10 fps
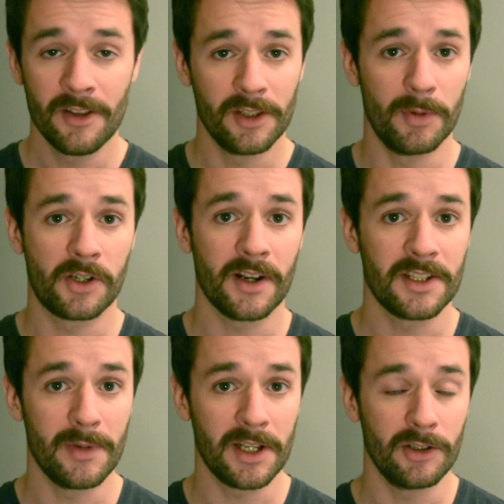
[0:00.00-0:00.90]
They'll be trying
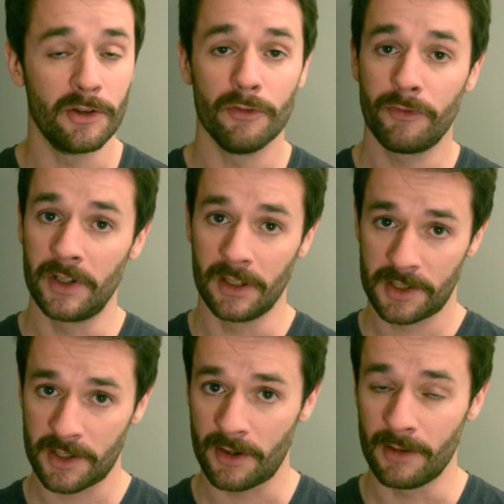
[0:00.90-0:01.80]
to make you feel a
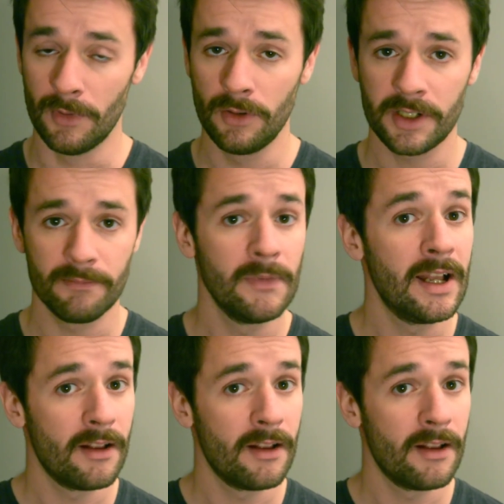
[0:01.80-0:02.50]
certain emotion,